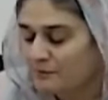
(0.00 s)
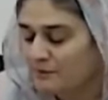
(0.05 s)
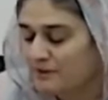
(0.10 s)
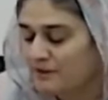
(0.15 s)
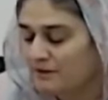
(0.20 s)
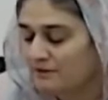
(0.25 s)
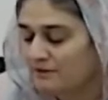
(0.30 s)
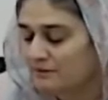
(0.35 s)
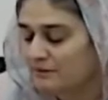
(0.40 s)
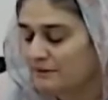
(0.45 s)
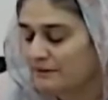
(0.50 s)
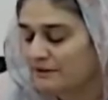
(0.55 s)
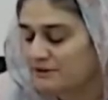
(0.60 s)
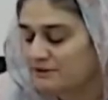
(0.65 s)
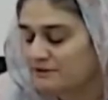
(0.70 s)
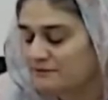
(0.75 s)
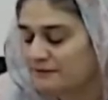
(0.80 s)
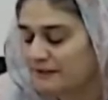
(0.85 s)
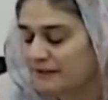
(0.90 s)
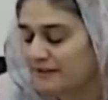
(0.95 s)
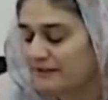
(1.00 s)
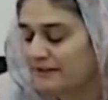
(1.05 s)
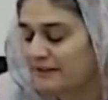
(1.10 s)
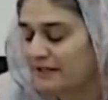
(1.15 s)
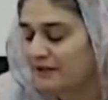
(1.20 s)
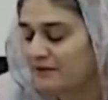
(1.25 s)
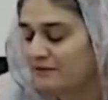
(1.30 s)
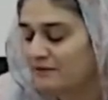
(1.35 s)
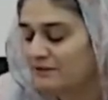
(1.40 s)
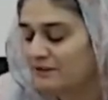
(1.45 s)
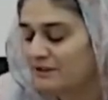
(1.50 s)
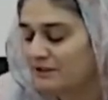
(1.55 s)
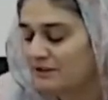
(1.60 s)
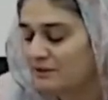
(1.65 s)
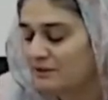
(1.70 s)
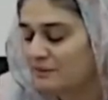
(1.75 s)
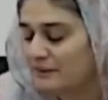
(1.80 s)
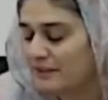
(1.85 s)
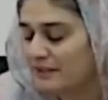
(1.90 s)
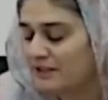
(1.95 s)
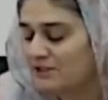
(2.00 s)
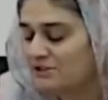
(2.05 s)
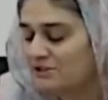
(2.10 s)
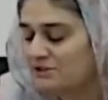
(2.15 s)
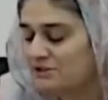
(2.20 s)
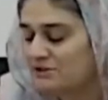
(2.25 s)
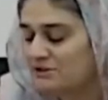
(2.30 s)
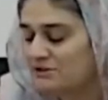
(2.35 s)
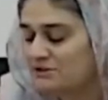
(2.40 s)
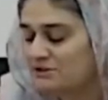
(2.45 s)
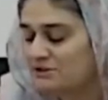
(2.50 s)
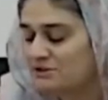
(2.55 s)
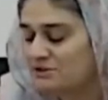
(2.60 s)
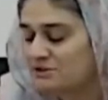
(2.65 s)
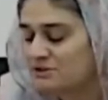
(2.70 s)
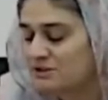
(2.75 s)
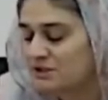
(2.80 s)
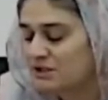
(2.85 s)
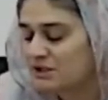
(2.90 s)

we are going to find out the equations